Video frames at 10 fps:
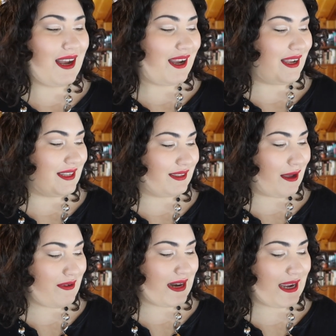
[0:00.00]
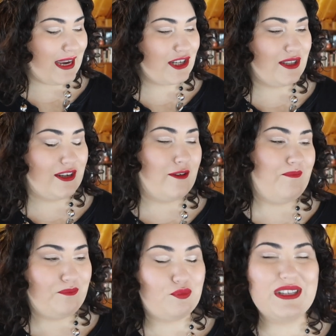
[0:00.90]
I love it. I actually
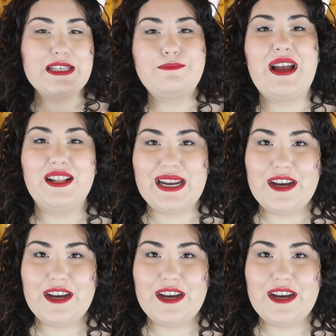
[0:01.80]
bring this palette